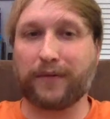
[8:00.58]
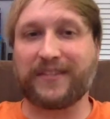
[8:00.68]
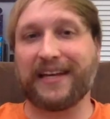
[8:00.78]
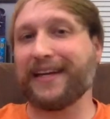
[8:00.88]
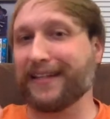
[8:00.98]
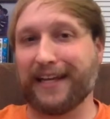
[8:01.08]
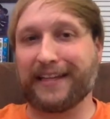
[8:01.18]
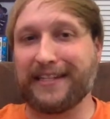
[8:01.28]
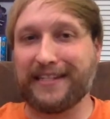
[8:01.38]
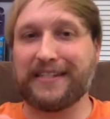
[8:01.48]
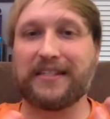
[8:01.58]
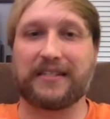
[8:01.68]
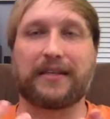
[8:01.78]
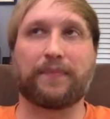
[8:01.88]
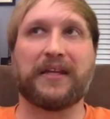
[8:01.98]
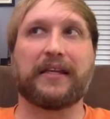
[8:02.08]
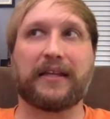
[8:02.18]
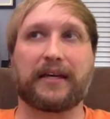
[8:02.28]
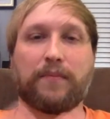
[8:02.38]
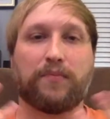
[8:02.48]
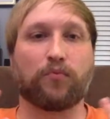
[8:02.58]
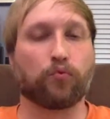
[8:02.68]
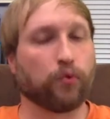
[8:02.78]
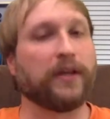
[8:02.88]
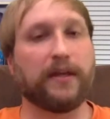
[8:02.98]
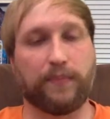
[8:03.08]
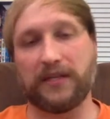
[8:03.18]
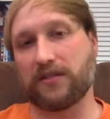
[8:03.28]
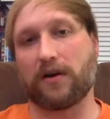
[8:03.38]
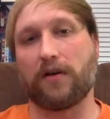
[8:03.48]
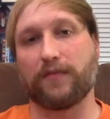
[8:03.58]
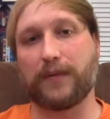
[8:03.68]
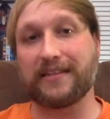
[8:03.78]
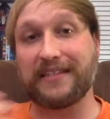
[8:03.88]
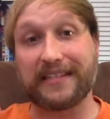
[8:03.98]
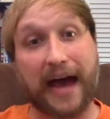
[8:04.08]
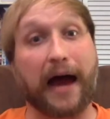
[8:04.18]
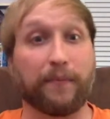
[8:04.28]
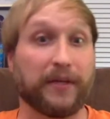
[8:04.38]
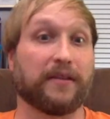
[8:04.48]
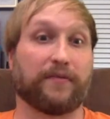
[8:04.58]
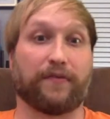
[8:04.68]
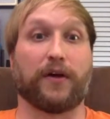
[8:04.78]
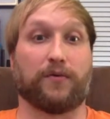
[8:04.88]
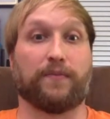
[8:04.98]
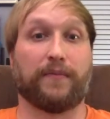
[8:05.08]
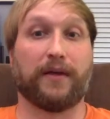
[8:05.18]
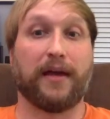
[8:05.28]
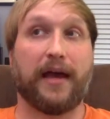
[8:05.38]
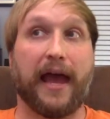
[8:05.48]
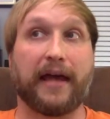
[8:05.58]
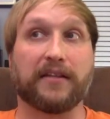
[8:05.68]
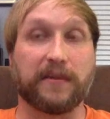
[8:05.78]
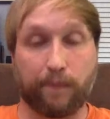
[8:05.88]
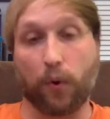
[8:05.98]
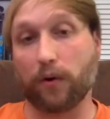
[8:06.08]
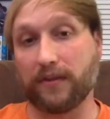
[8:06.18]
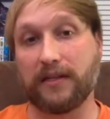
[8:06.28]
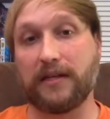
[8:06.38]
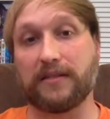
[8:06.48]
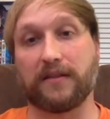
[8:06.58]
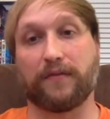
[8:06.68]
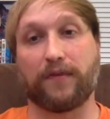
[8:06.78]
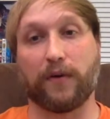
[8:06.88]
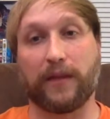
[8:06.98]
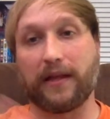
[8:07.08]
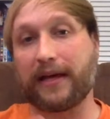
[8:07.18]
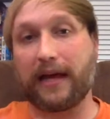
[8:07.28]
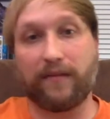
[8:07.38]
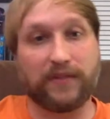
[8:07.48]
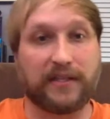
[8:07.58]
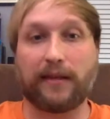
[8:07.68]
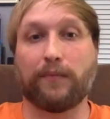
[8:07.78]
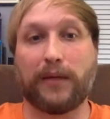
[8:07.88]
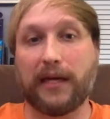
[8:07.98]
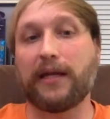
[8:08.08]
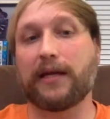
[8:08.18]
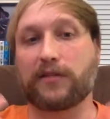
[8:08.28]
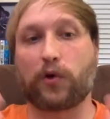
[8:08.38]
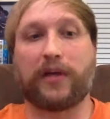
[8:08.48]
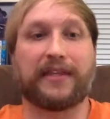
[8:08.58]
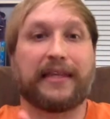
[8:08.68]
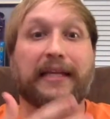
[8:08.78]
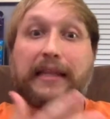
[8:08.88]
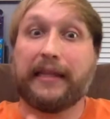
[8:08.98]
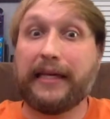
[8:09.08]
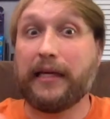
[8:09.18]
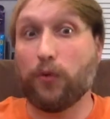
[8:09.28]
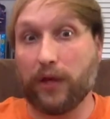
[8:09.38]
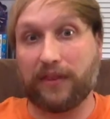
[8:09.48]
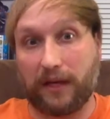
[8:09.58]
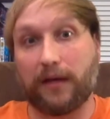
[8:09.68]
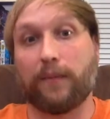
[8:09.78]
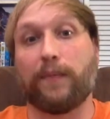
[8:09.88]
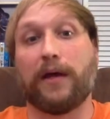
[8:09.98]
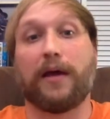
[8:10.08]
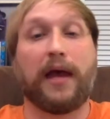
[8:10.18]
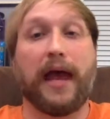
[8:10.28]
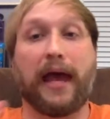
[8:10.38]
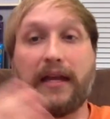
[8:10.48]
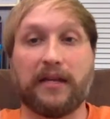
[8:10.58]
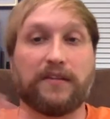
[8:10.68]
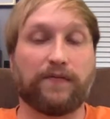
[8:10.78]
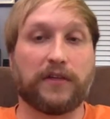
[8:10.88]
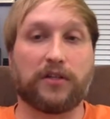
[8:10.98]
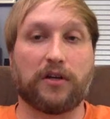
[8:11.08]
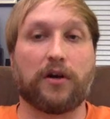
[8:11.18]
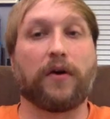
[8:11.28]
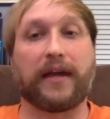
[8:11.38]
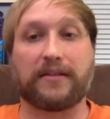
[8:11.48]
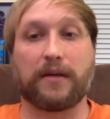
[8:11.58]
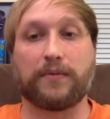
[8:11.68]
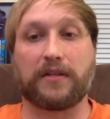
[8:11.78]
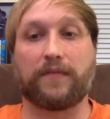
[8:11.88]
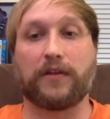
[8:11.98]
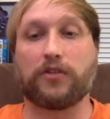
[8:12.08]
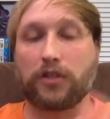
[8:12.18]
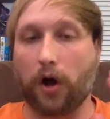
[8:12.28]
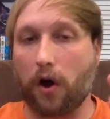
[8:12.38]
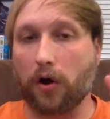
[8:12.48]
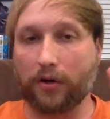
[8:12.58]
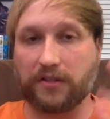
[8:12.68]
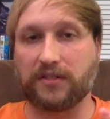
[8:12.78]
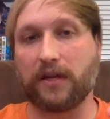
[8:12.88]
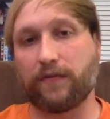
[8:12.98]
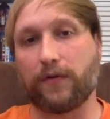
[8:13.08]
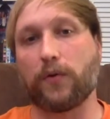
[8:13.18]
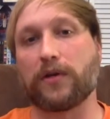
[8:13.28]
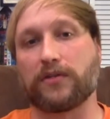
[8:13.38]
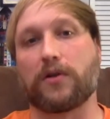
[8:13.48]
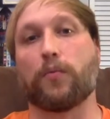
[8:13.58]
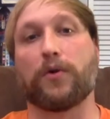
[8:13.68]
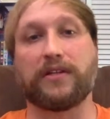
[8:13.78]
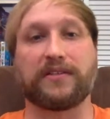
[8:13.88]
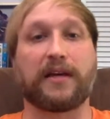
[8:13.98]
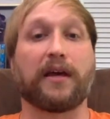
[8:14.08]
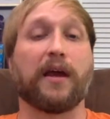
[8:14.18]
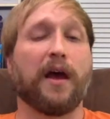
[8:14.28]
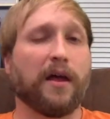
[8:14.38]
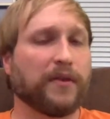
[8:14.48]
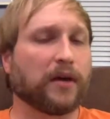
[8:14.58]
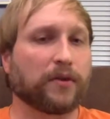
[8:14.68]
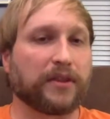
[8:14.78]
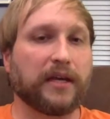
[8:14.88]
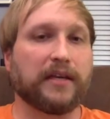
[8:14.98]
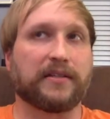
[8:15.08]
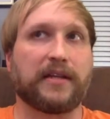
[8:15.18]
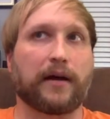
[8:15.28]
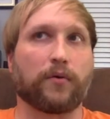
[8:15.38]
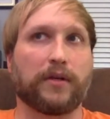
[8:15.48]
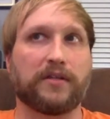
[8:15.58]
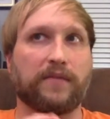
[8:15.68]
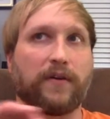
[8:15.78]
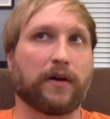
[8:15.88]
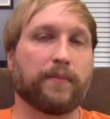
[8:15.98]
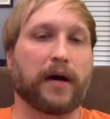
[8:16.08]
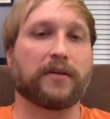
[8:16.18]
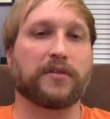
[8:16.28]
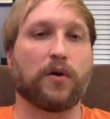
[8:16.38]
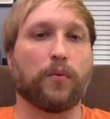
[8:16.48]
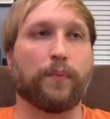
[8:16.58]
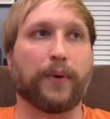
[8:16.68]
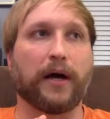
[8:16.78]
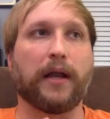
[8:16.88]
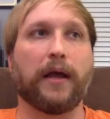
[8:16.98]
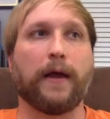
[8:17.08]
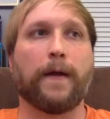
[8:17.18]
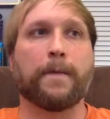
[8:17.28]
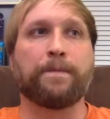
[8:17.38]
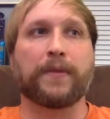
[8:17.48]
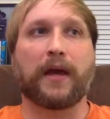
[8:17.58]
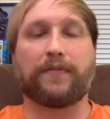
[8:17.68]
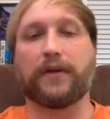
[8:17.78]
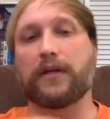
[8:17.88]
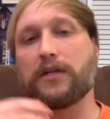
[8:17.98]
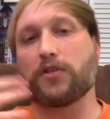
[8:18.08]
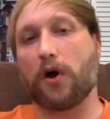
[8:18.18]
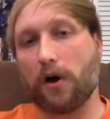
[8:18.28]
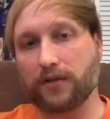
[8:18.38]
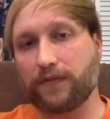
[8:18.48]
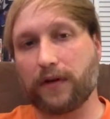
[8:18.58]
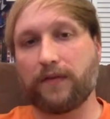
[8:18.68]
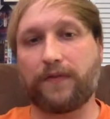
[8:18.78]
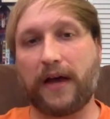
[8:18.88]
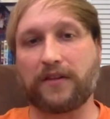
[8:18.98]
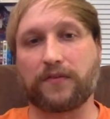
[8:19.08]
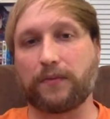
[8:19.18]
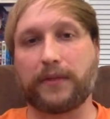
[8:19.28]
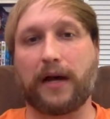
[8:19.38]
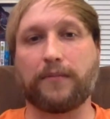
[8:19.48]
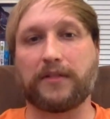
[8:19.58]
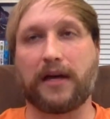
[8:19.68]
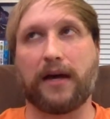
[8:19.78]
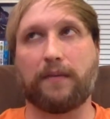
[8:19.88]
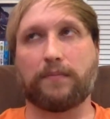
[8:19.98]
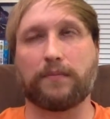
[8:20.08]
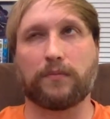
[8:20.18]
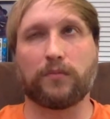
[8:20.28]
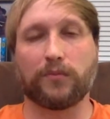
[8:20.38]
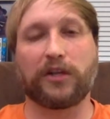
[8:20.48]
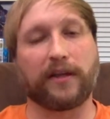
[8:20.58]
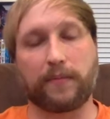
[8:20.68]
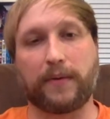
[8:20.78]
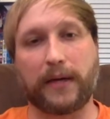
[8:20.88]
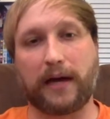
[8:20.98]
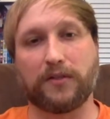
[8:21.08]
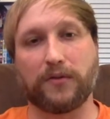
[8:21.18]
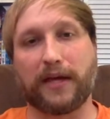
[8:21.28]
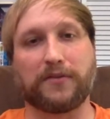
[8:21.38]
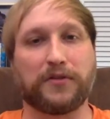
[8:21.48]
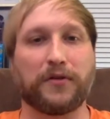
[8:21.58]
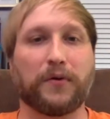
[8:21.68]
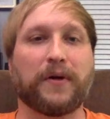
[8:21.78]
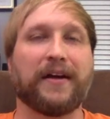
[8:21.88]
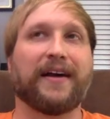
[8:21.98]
I'm saying? Like, this isn't something that can really be solved because he's got to be in the film. And it's important that he's in the film. And like I even said in the beginning, it's great that they lead with him and his vision and all that type of stuff. It's just hard to stay focused on what he's saying. The other thing is not only is he very monotone, but I feel like he talks very fast from time to time, which I think maybe I do that too.